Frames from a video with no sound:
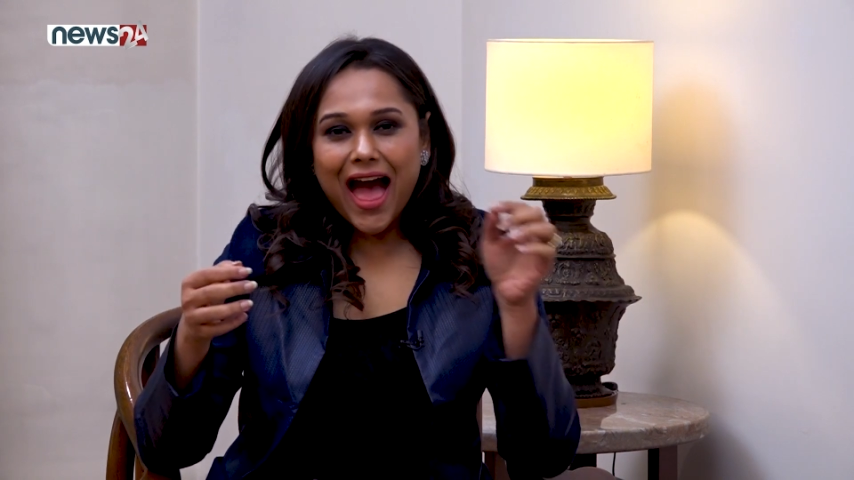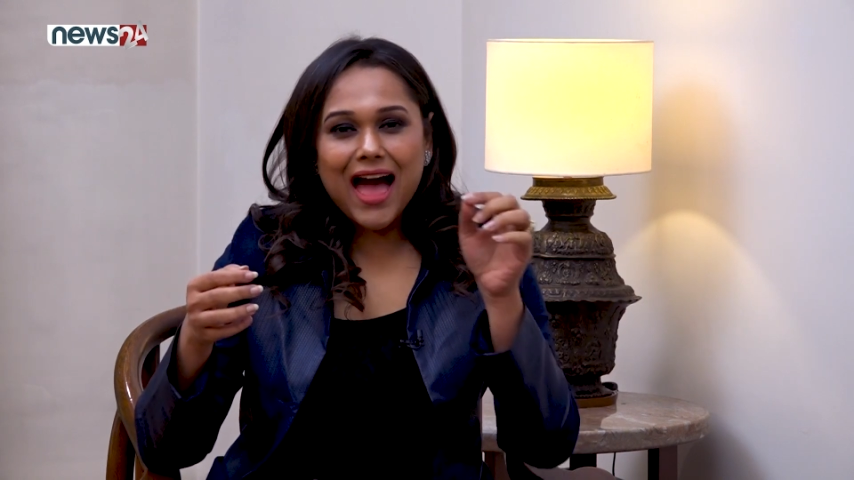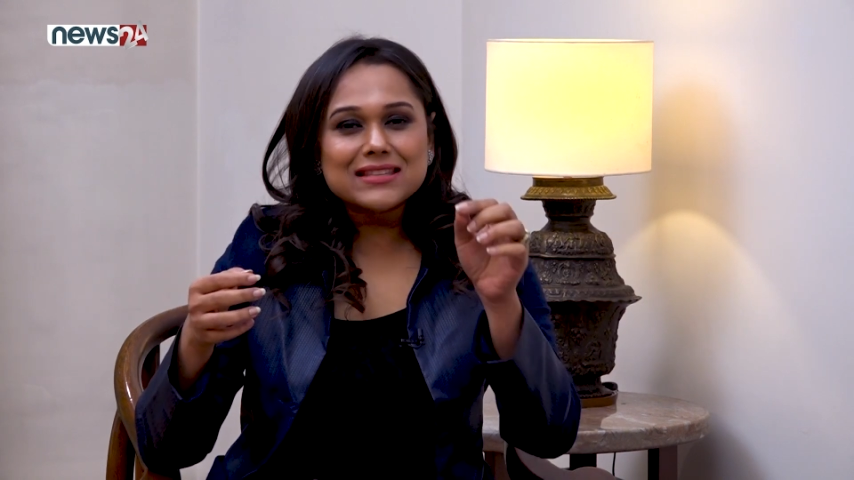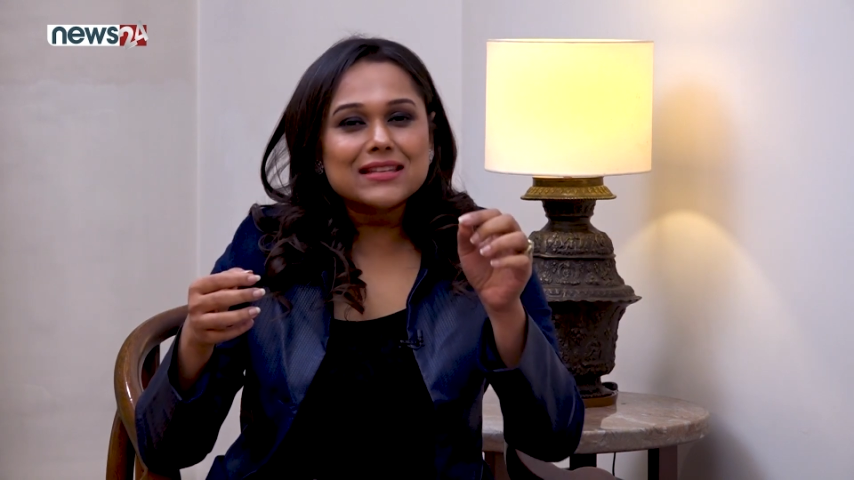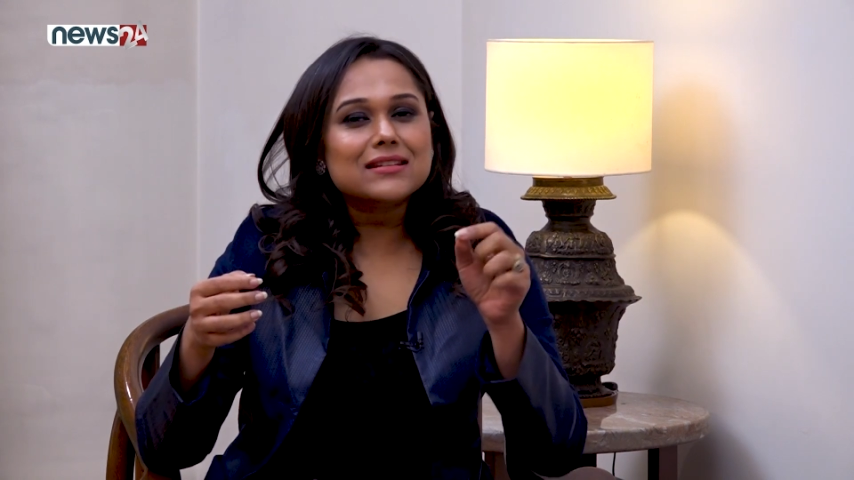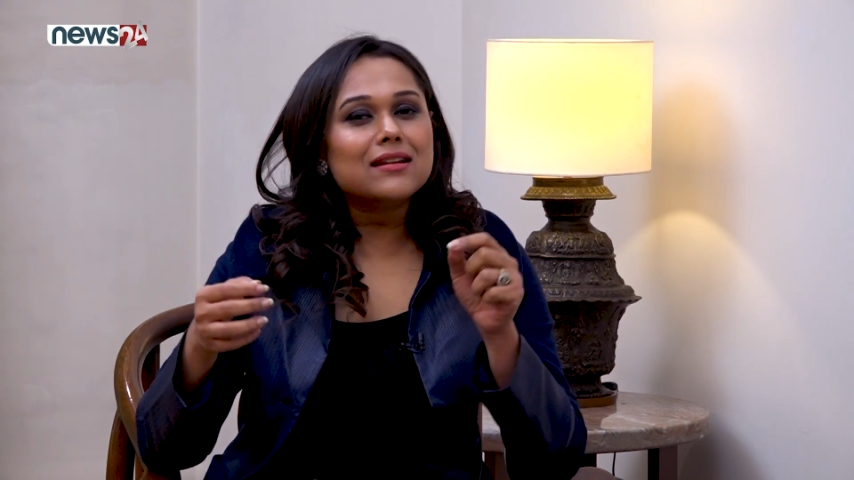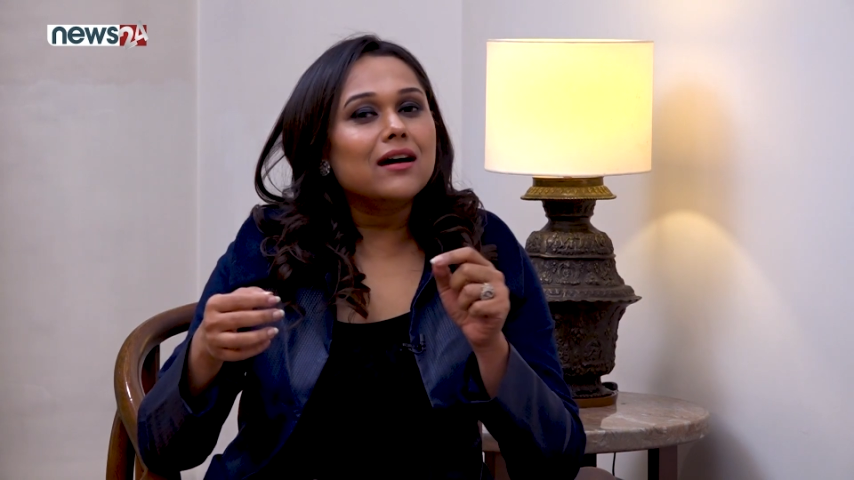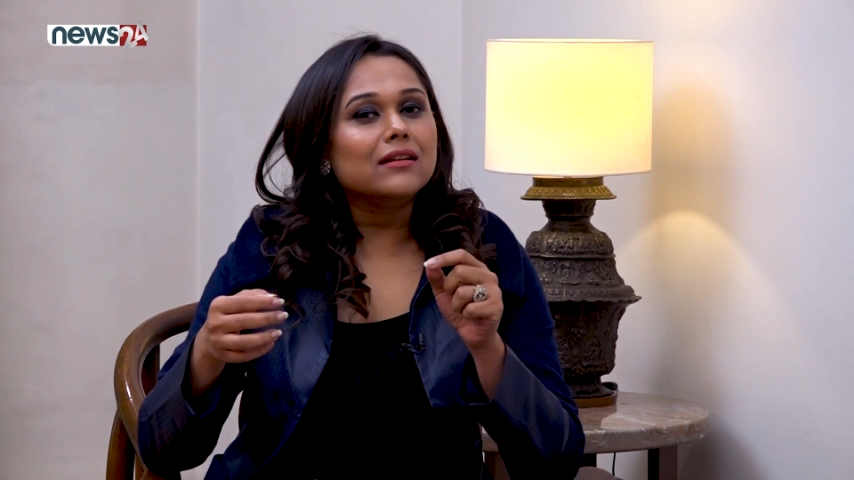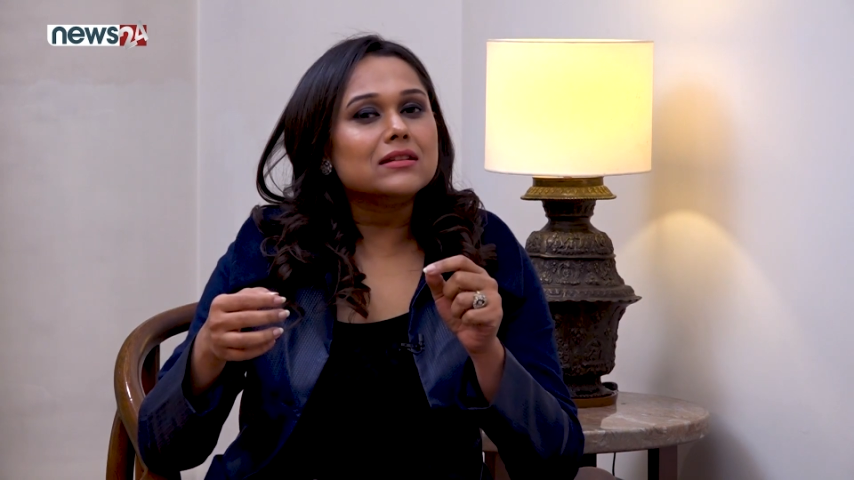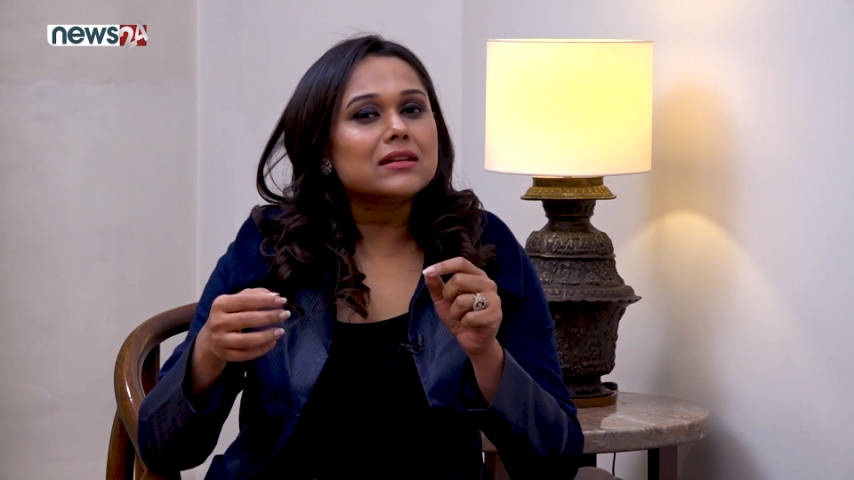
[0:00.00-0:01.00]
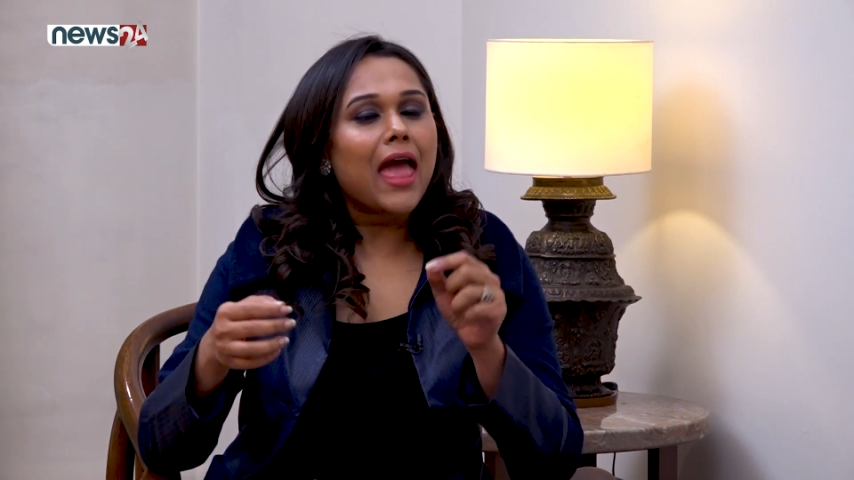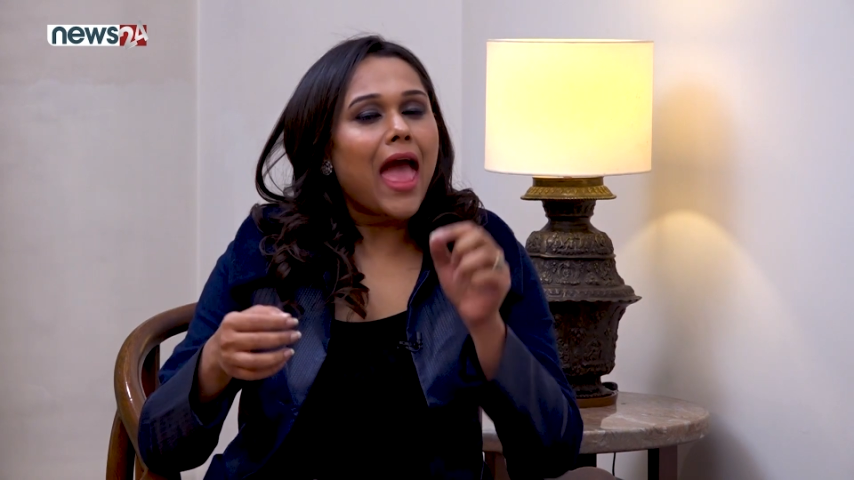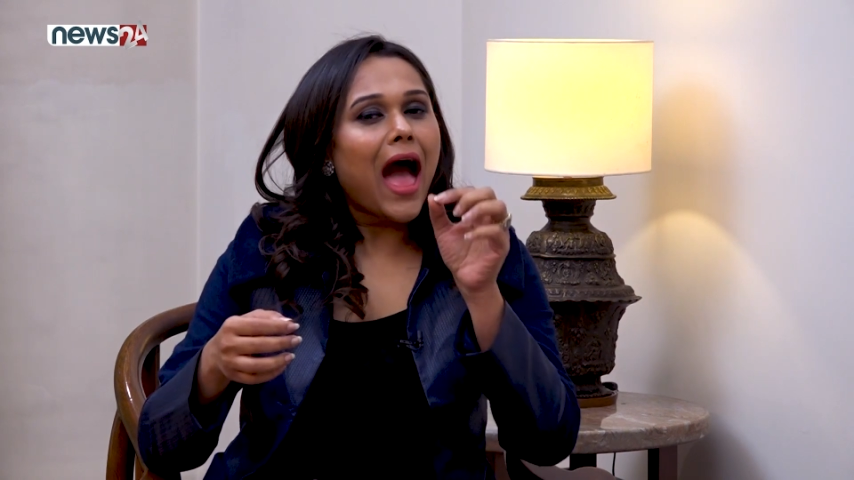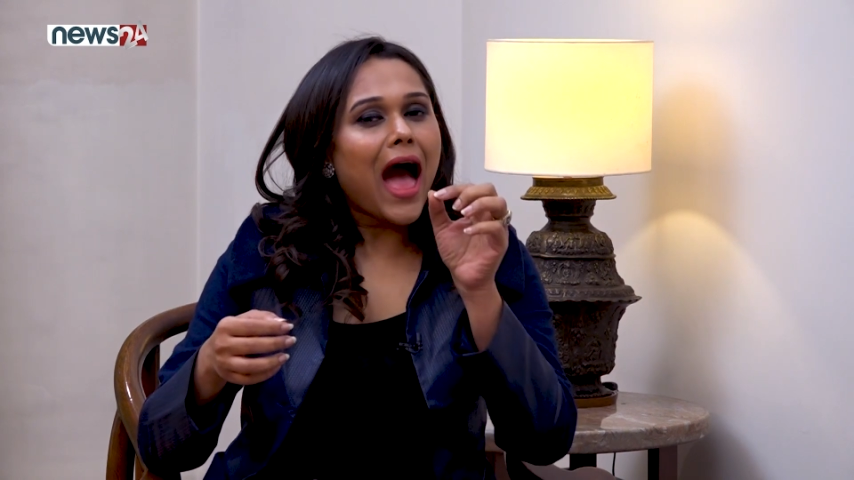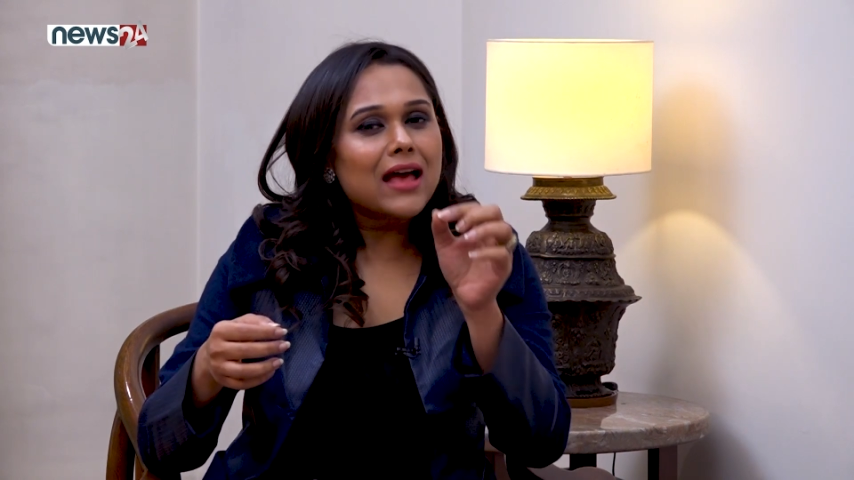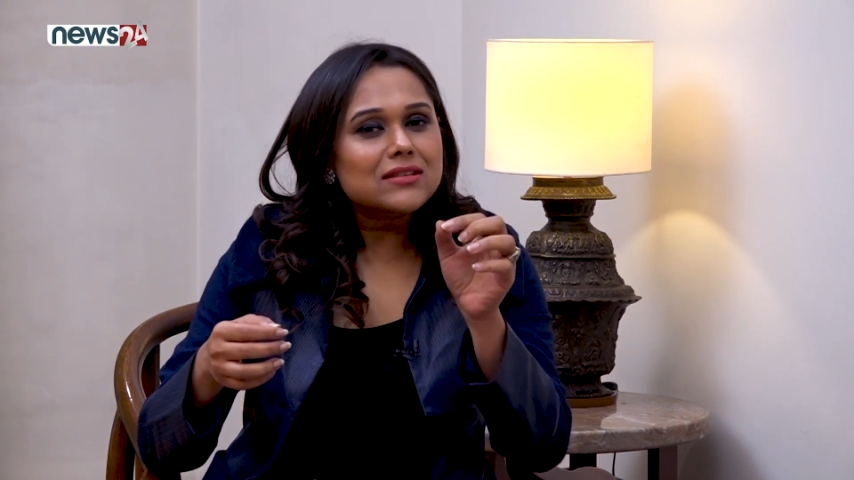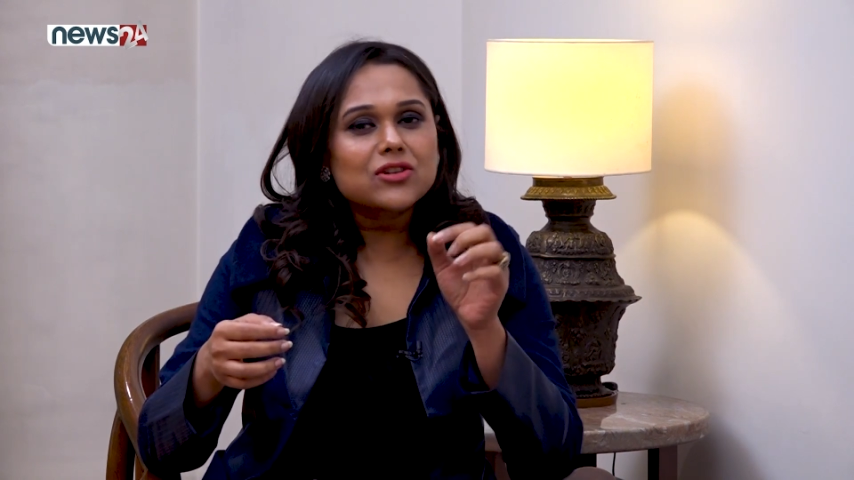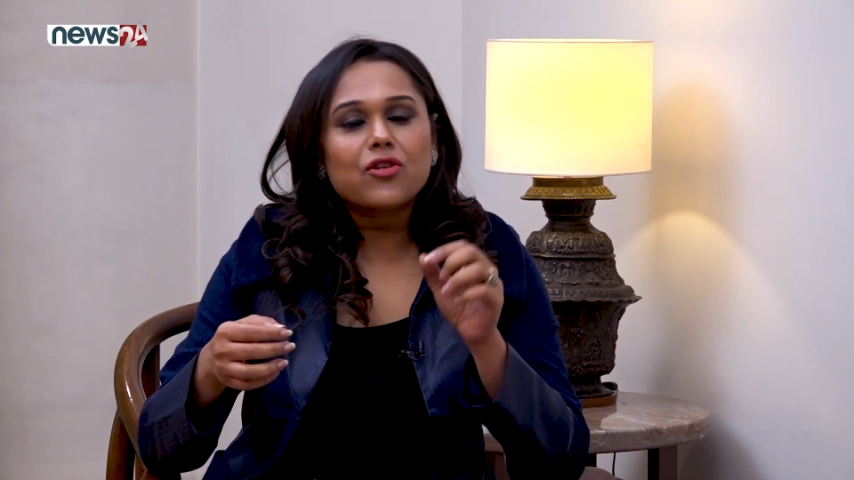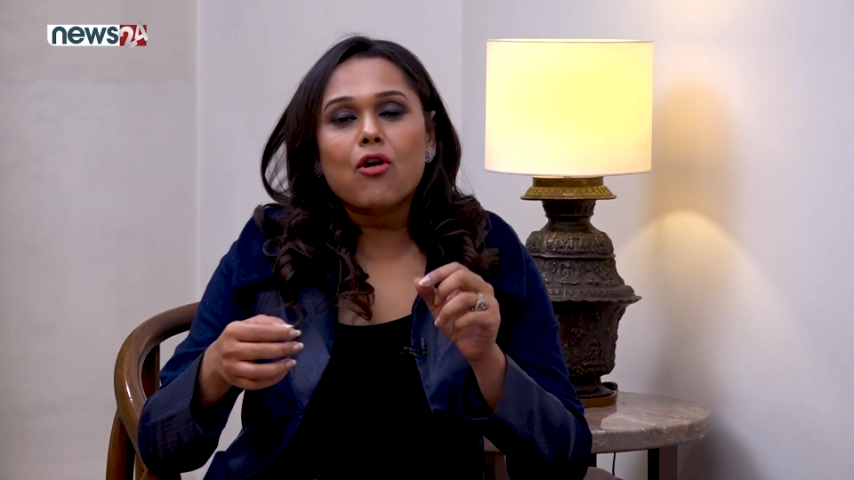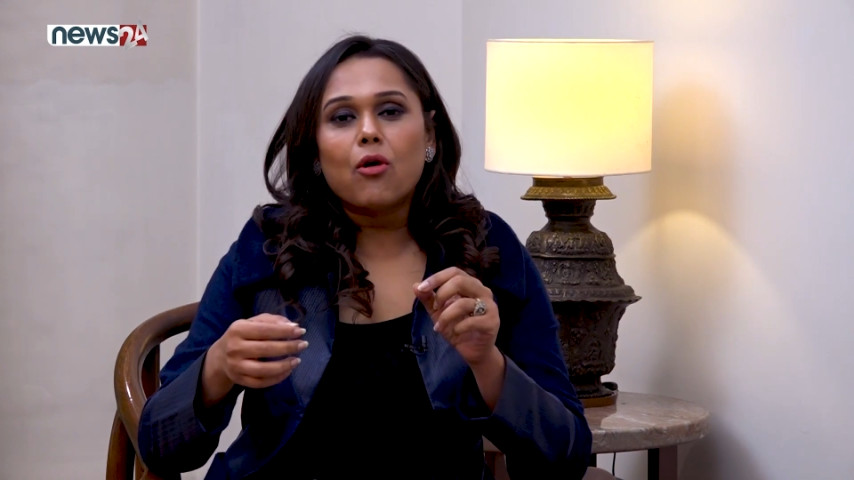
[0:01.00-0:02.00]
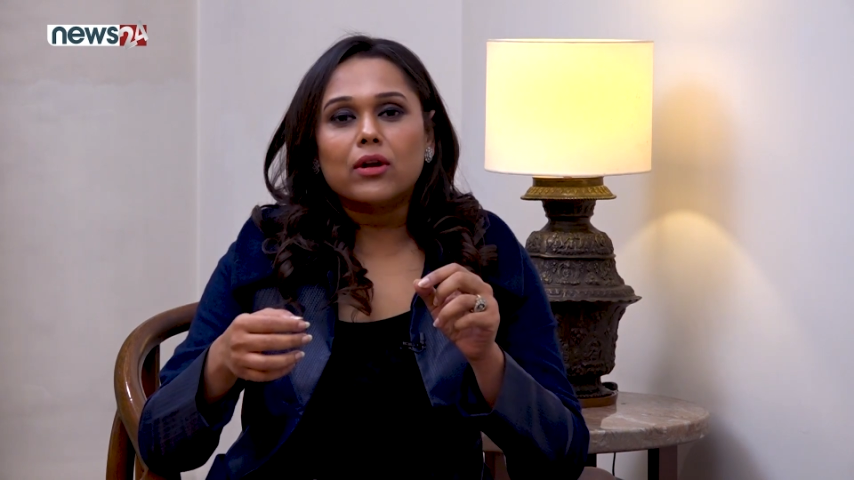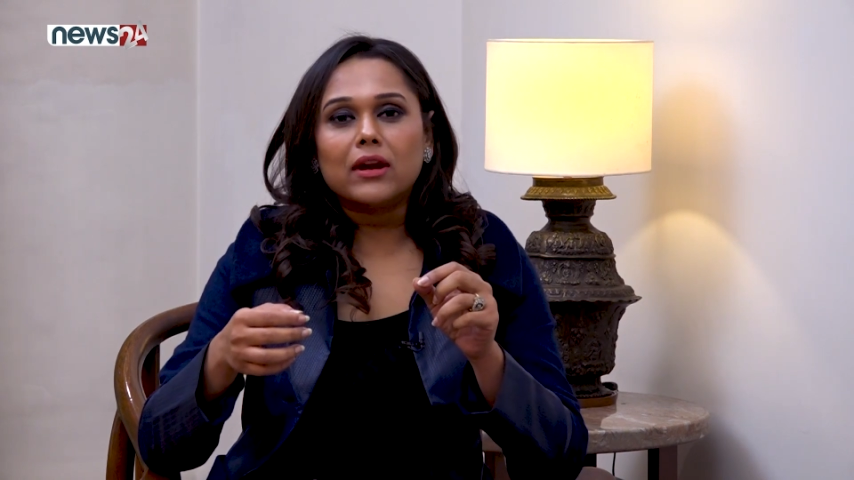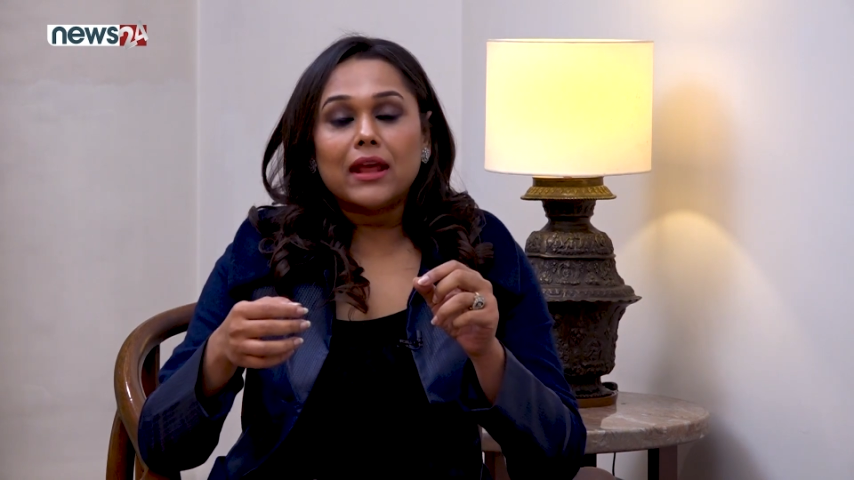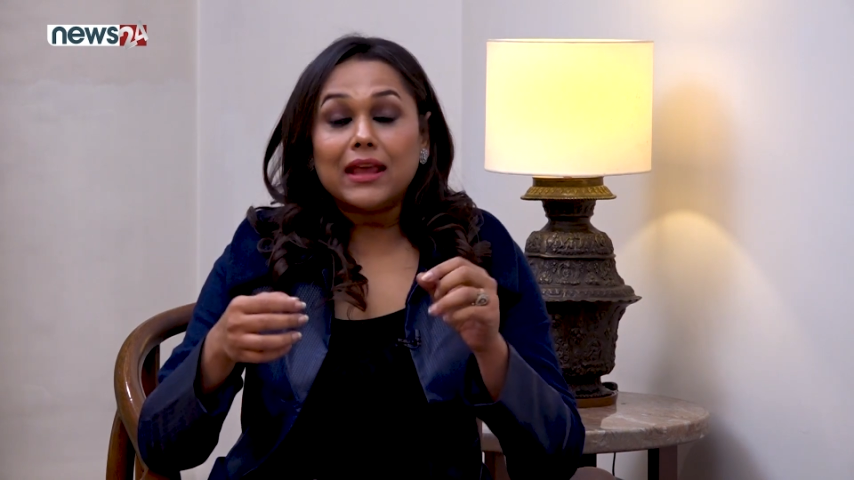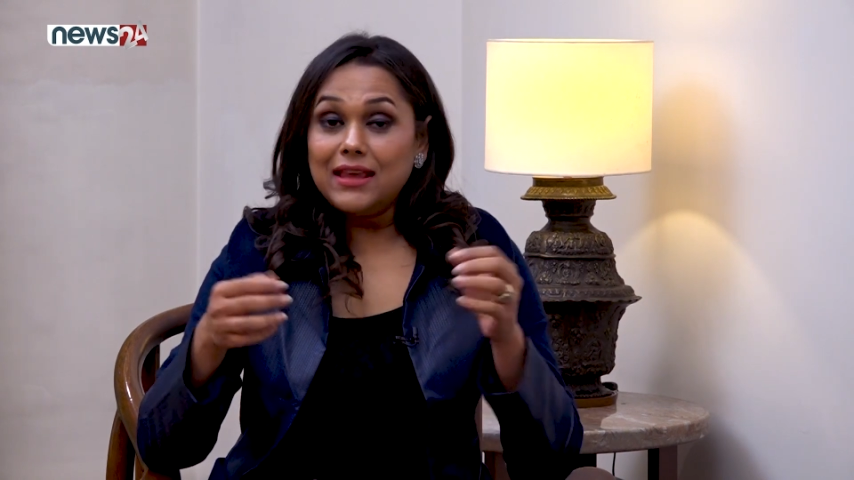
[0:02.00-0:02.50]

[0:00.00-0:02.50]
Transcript: hasn't learned, hasn't grown.